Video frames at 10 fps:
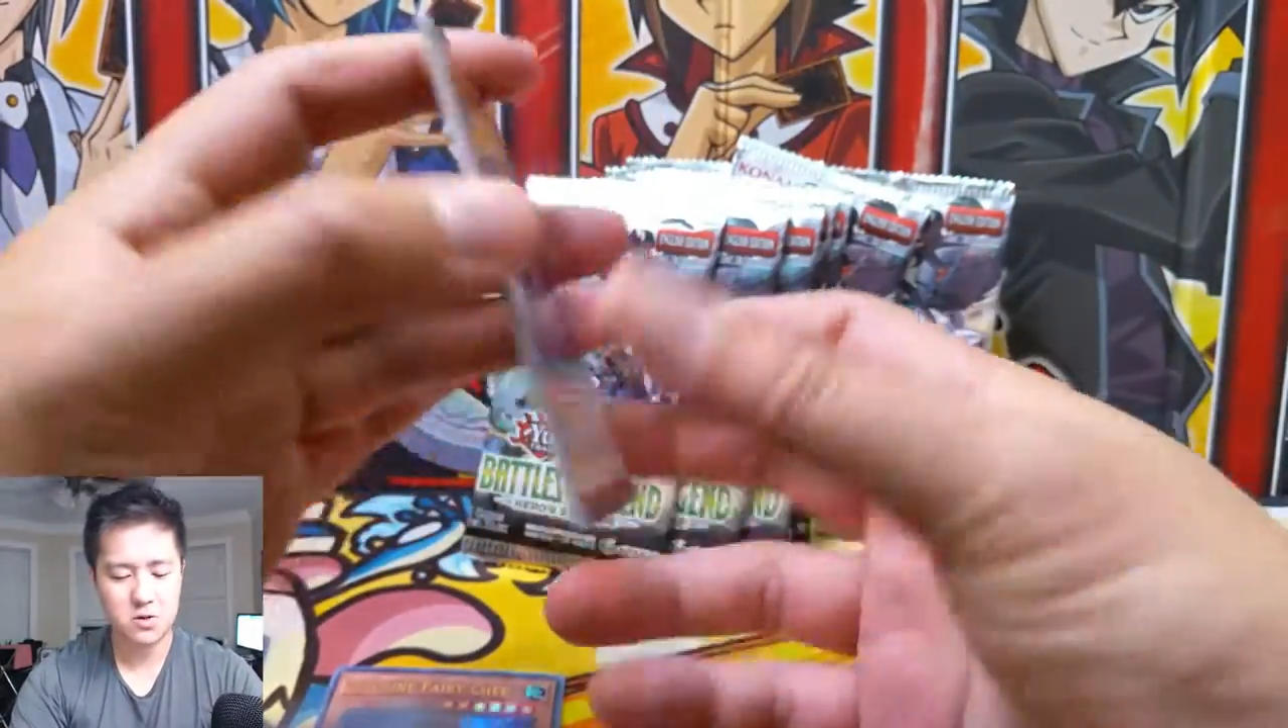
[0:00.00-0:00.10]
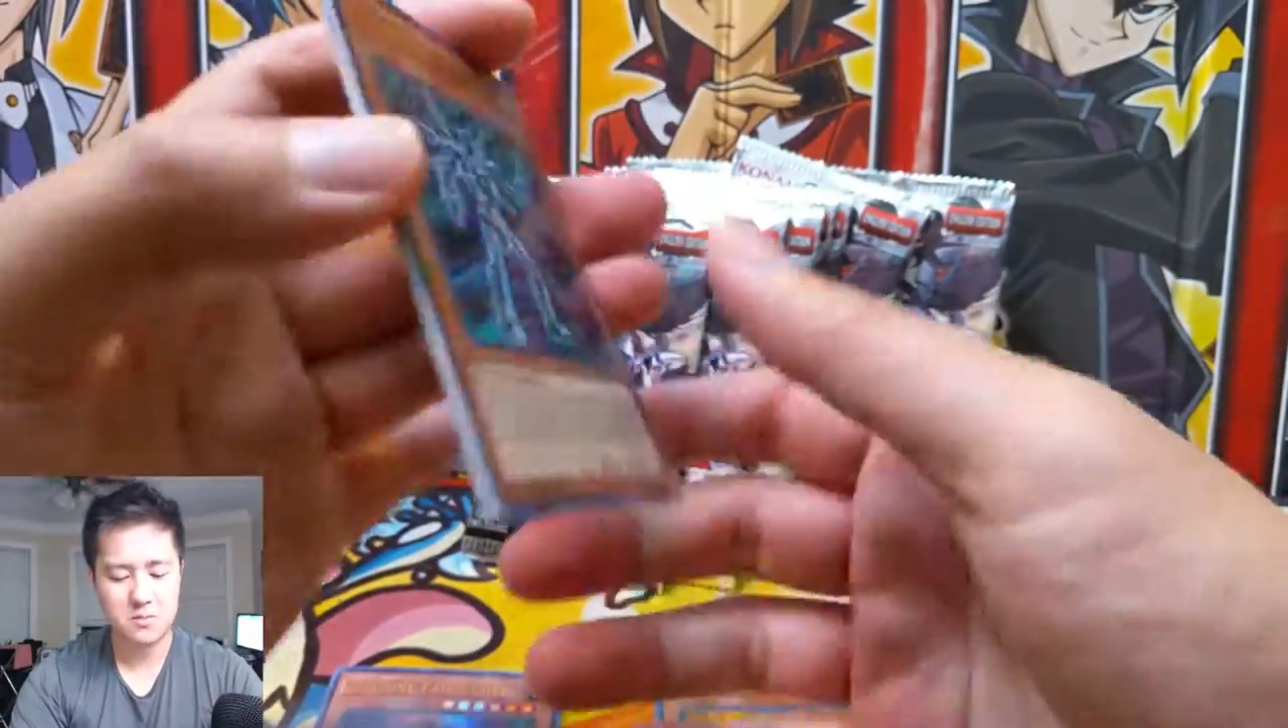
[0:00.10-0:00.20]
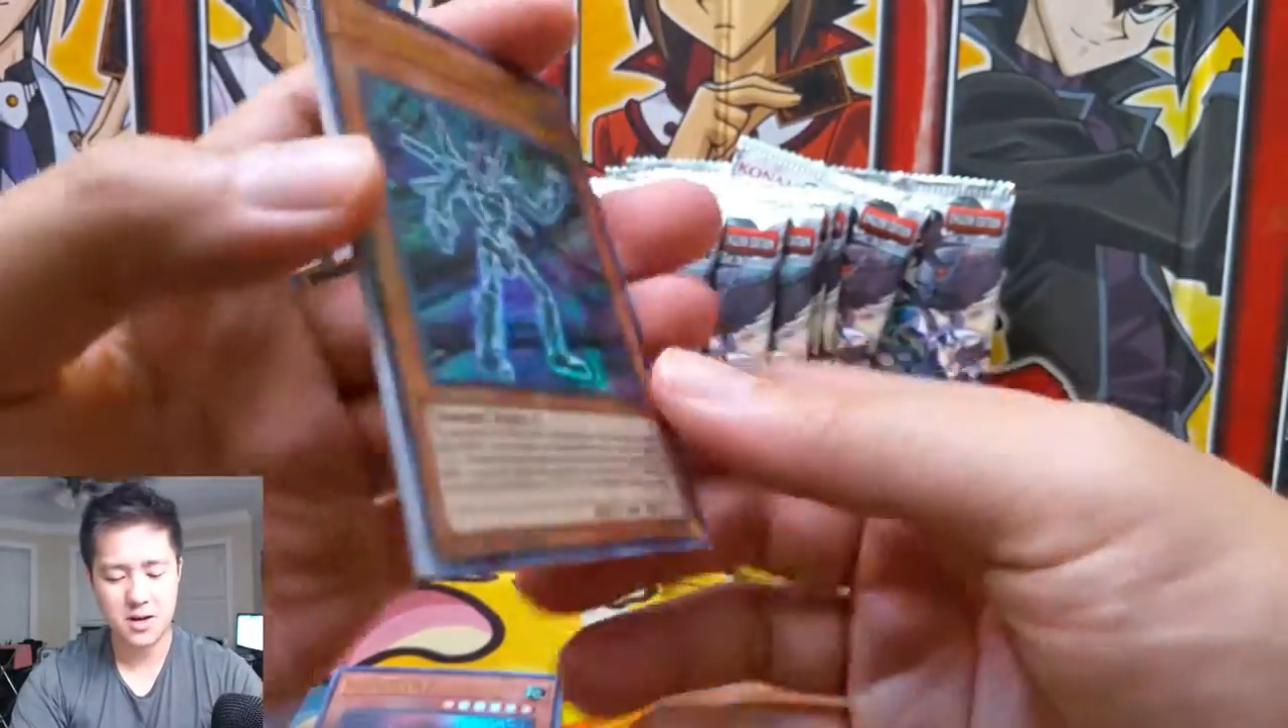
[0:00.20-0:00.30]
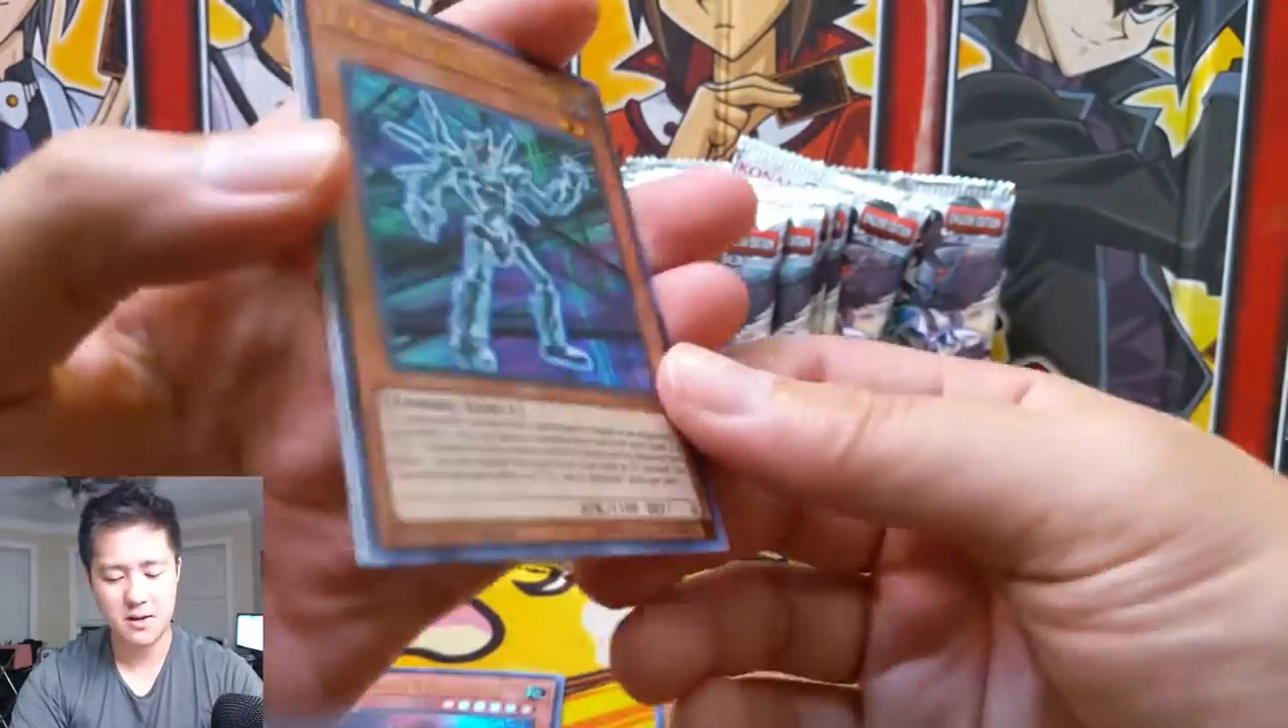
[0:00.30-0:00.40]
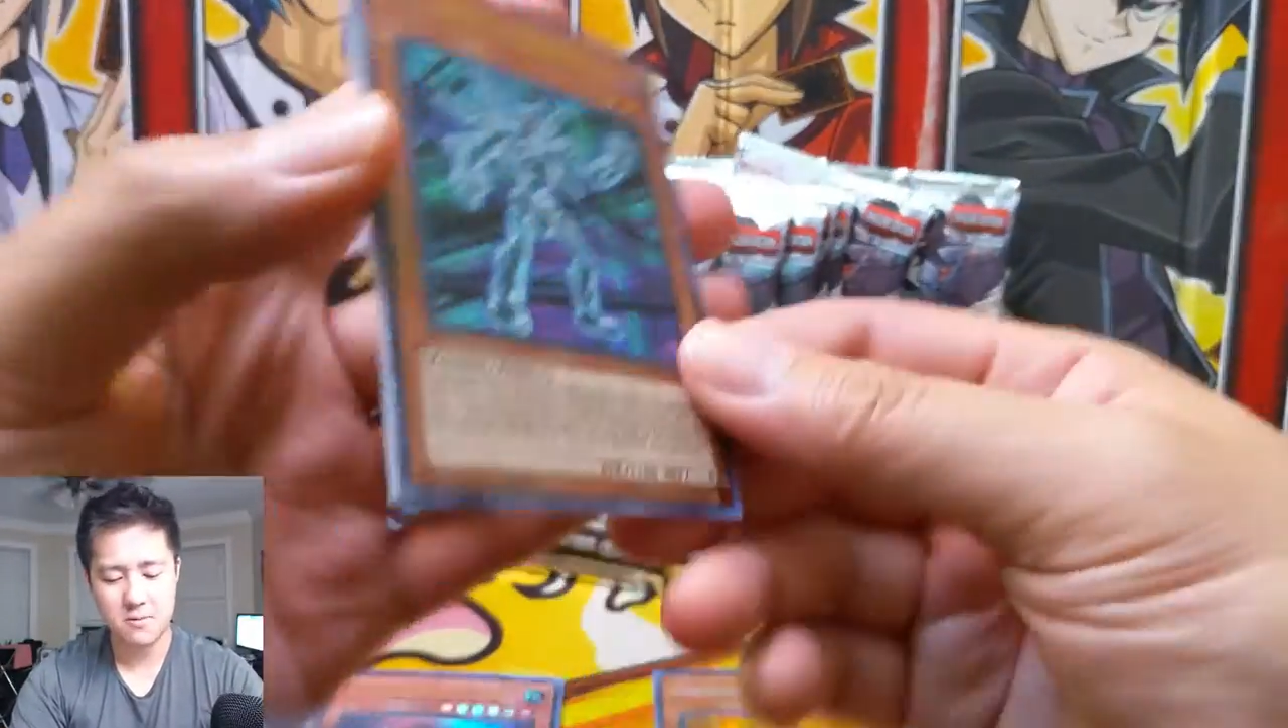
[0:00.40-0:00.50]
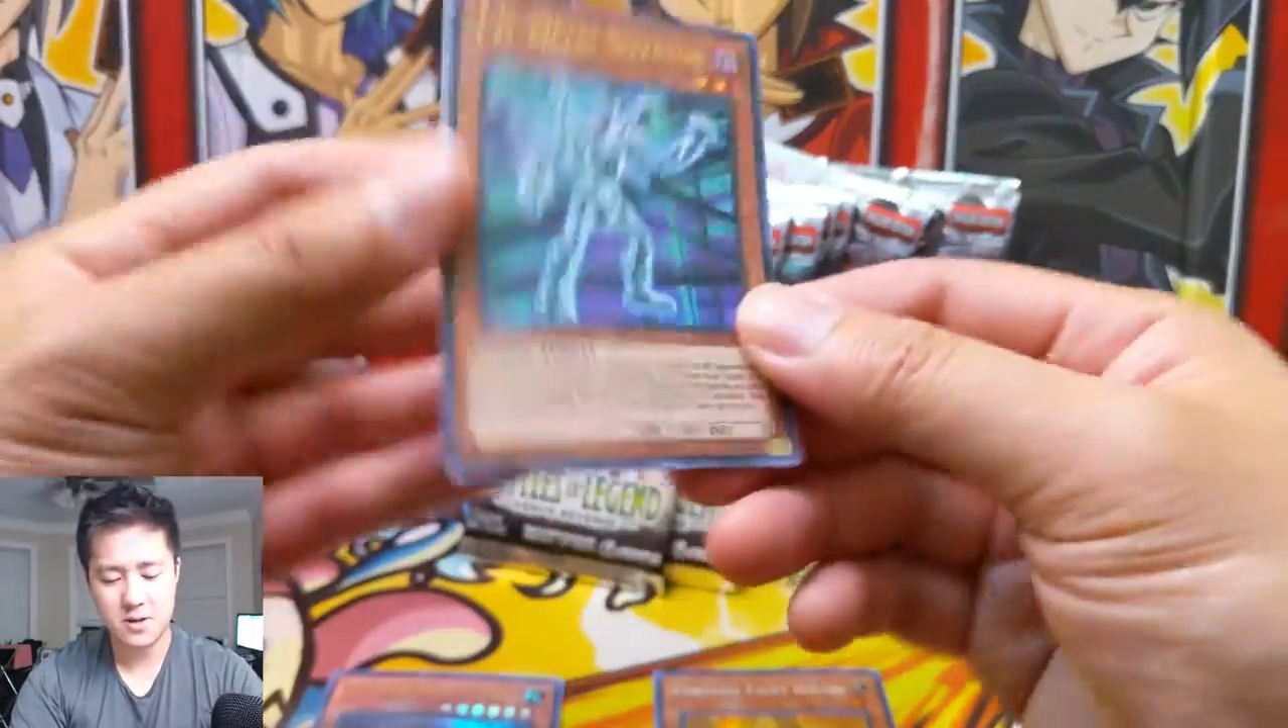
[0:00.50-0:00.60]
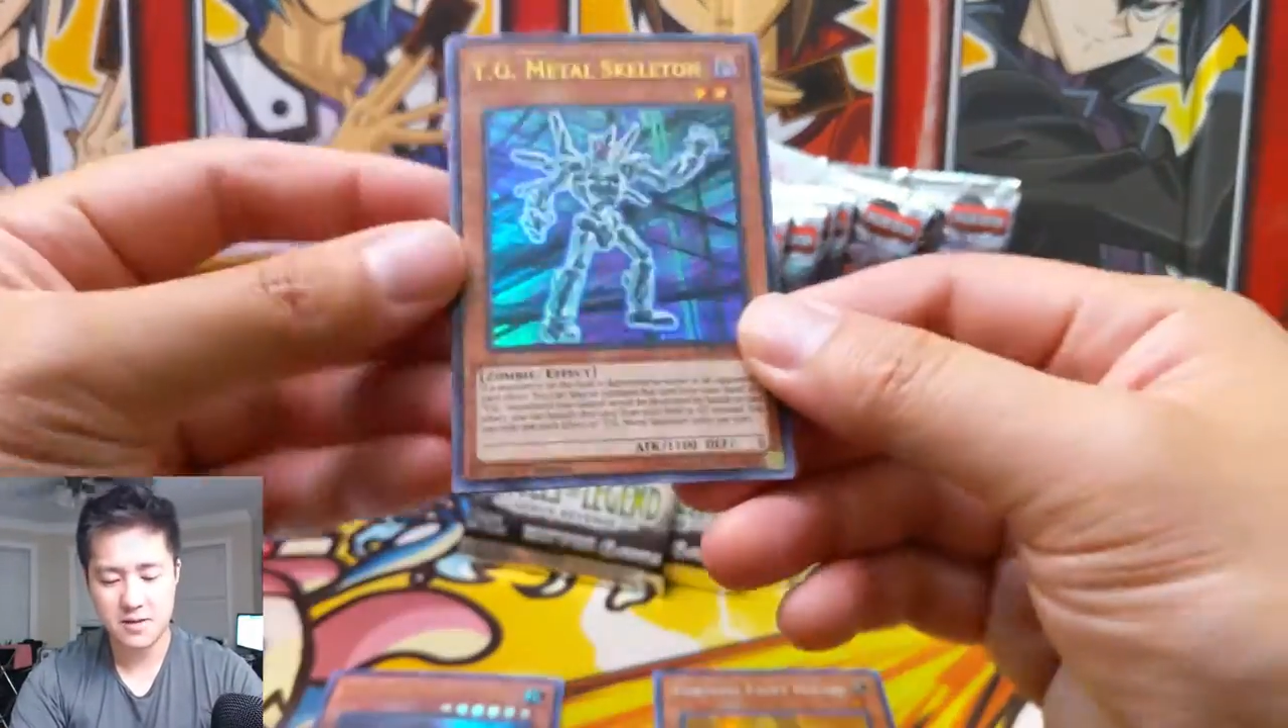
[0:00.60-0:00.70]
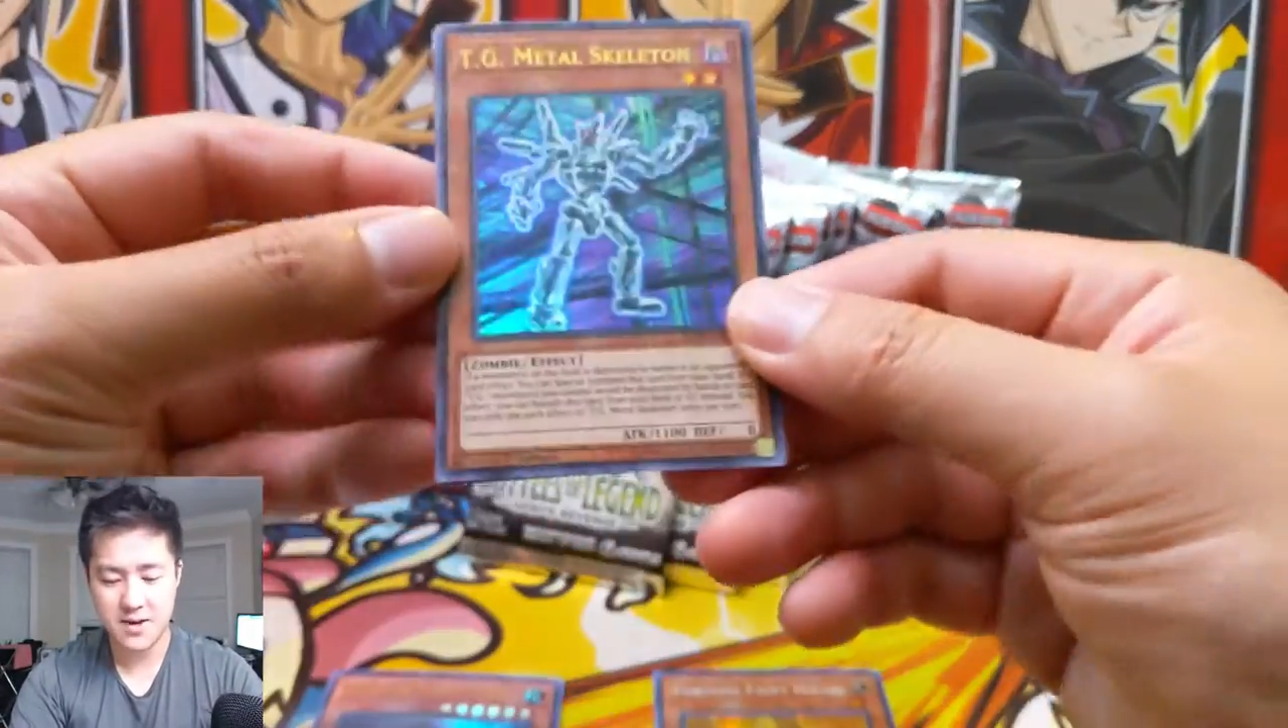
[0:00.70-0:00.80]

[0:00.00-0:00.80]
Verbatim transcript: to make it really